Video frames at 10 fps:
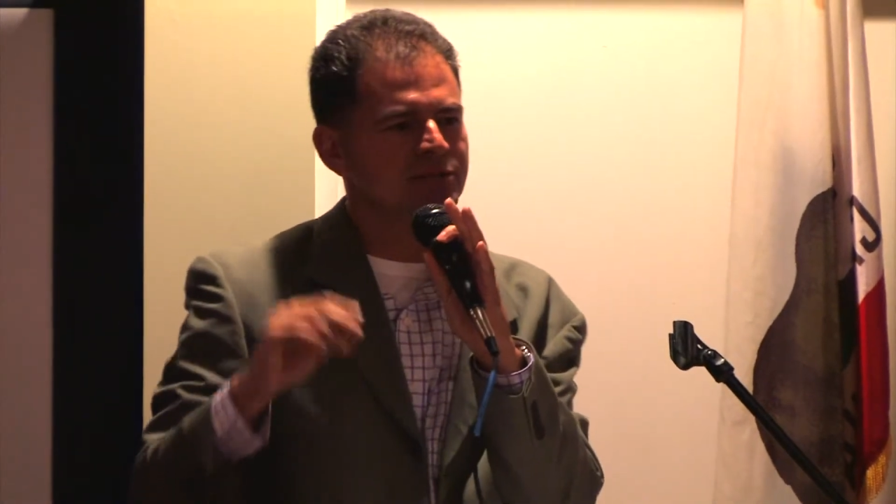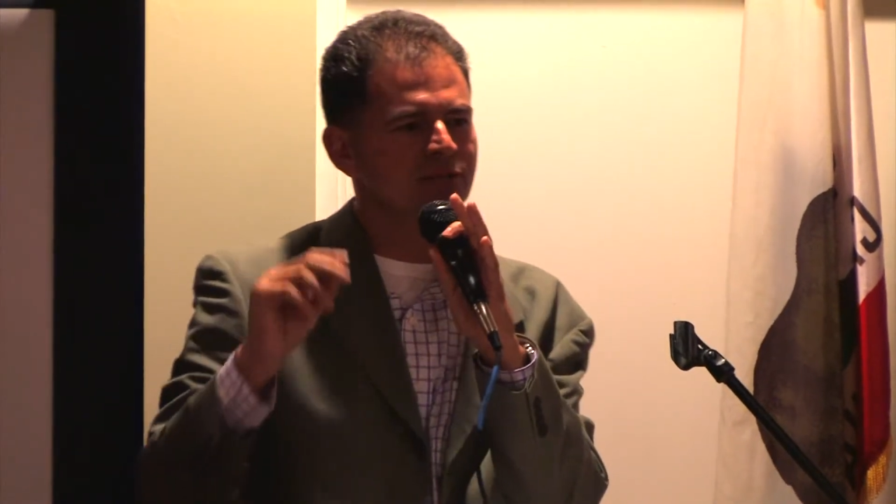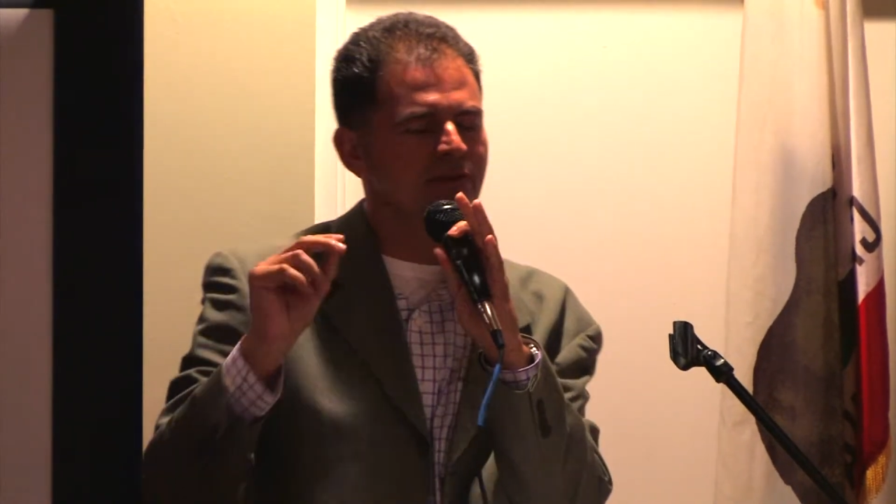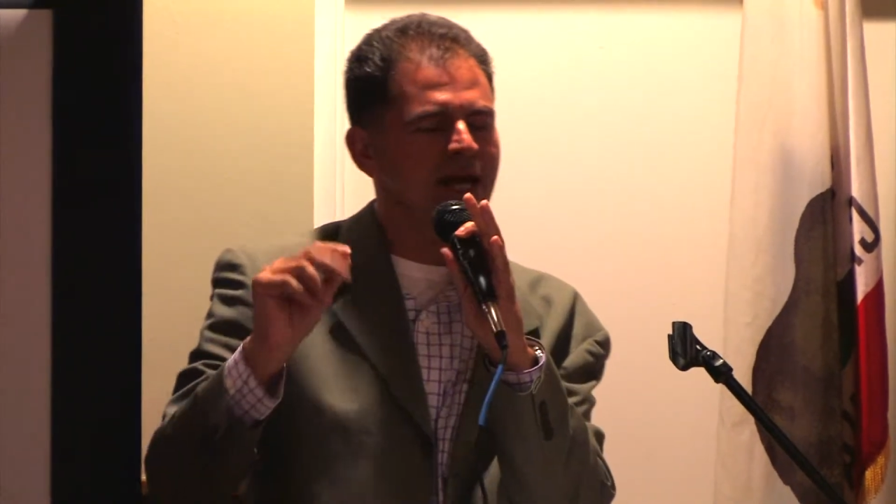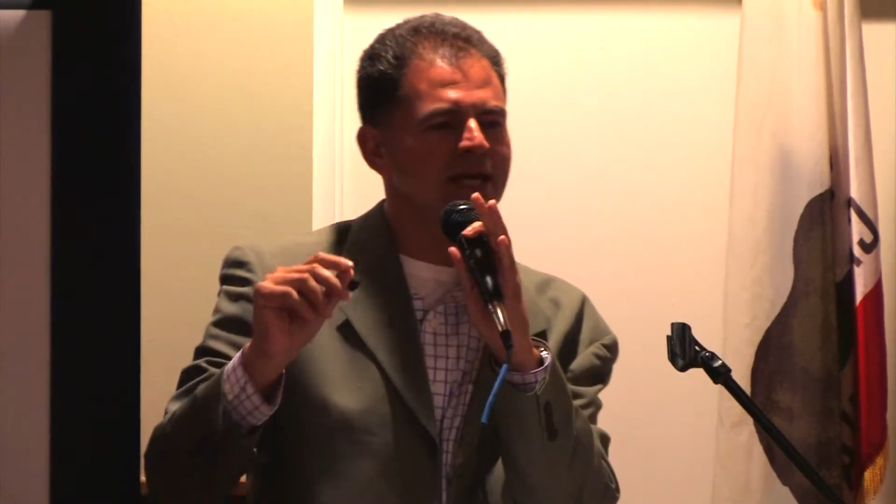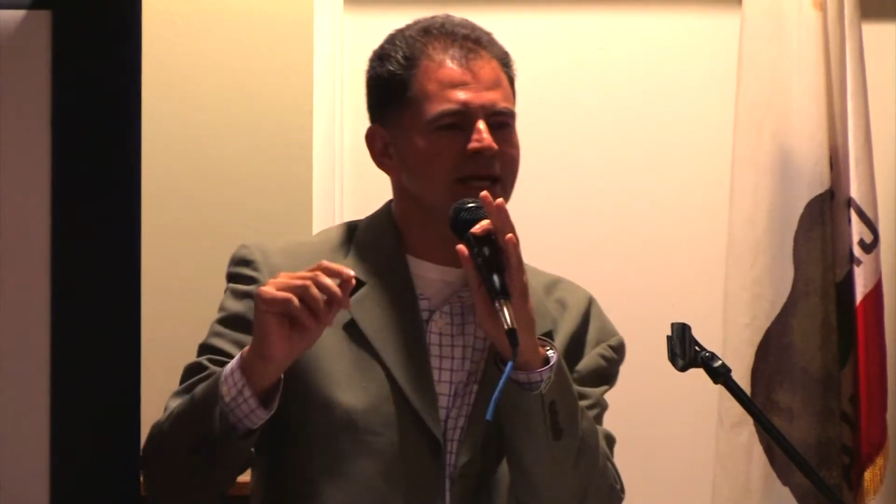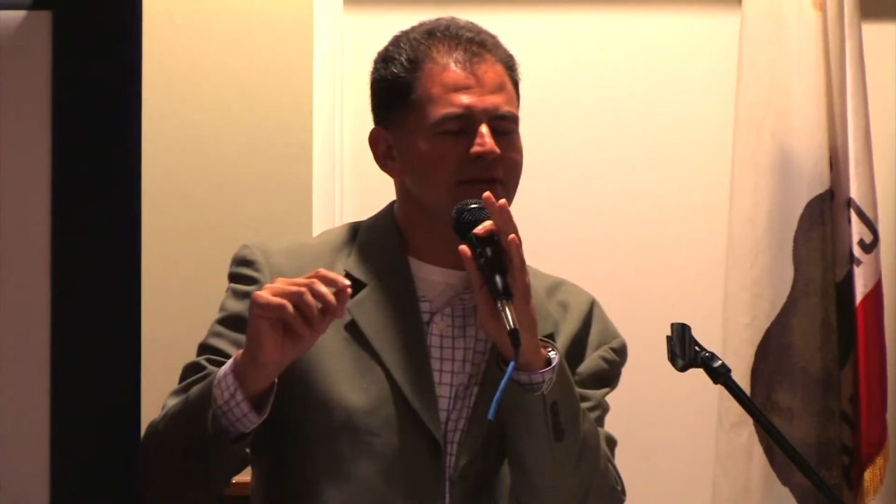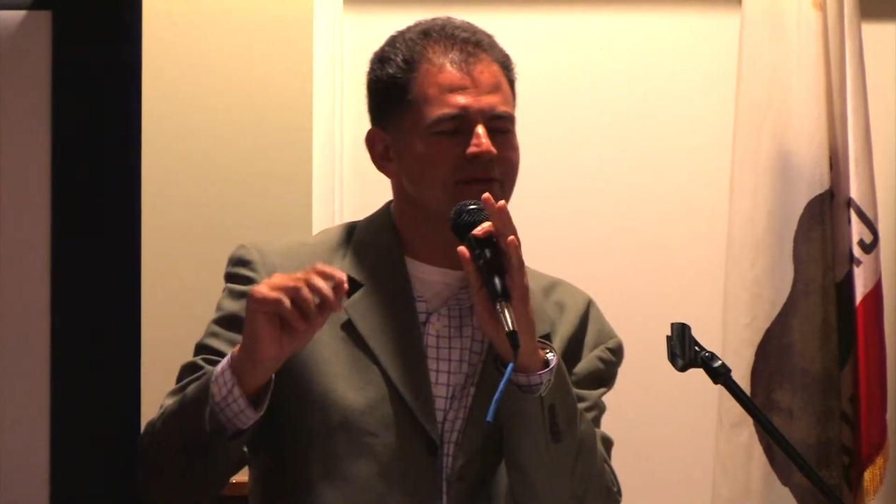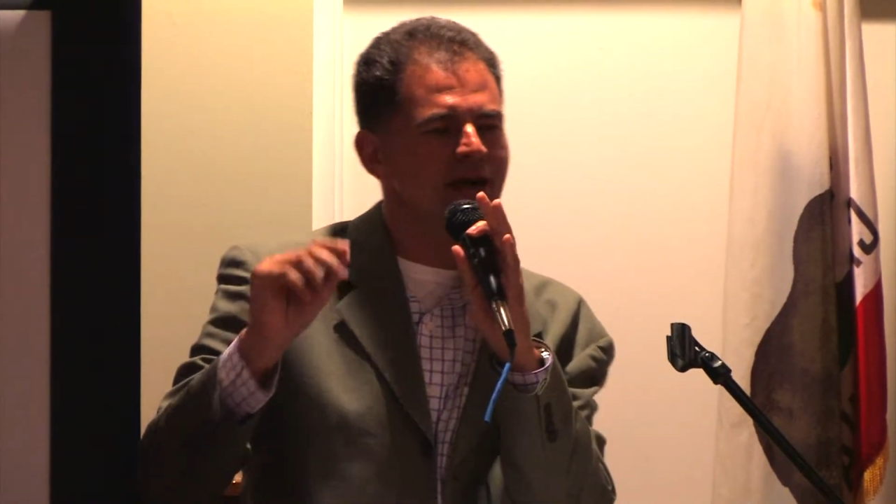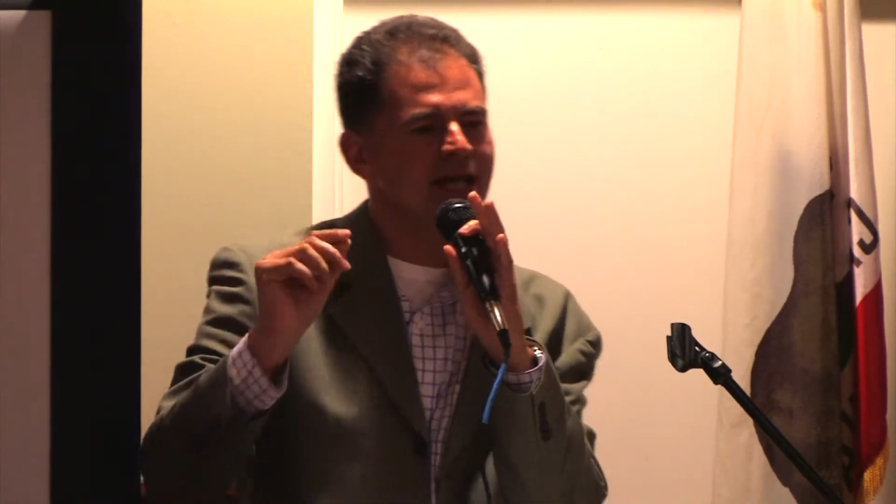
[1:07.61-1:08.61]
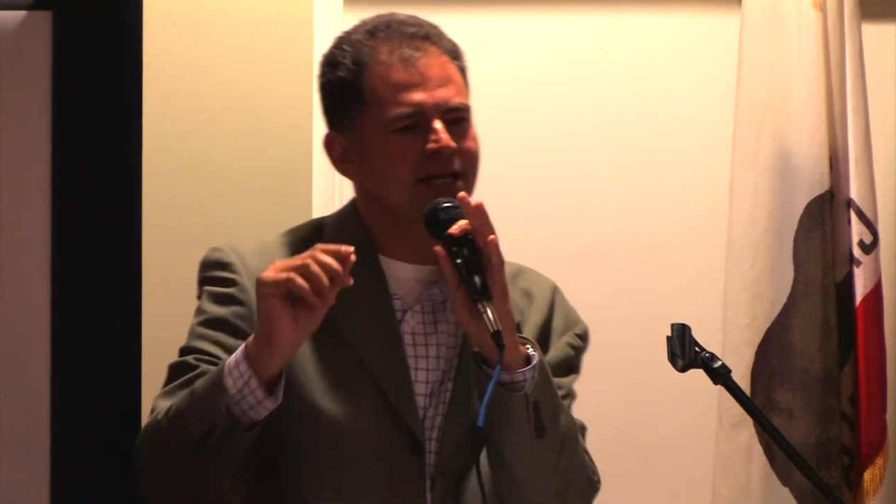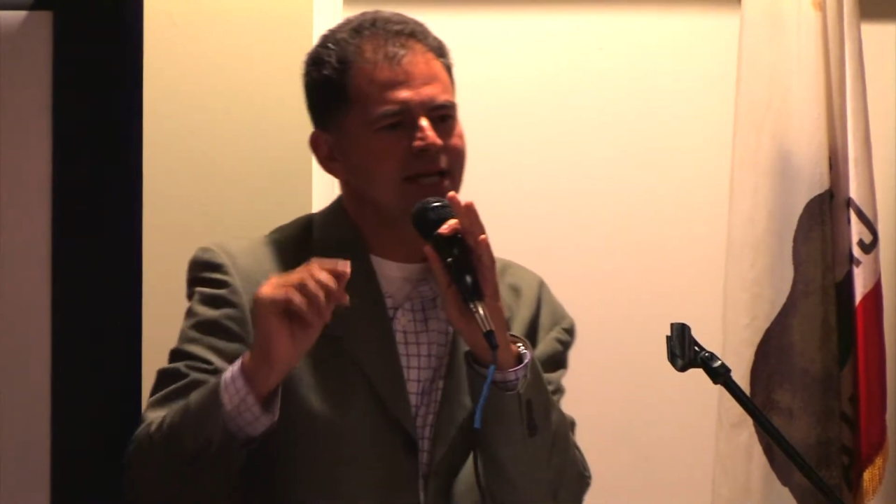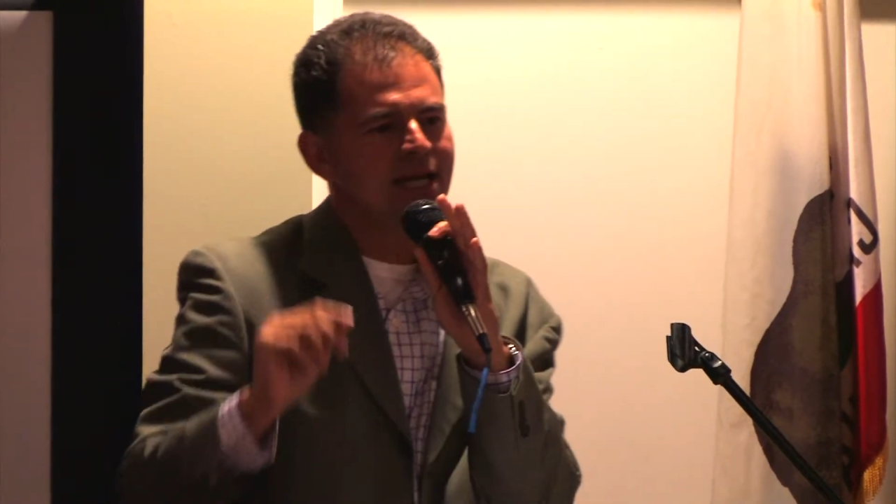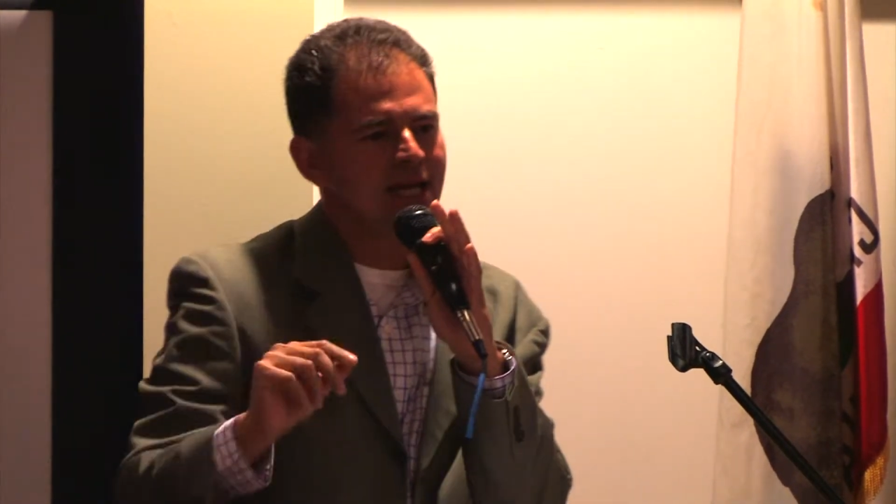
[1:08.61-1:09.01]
to find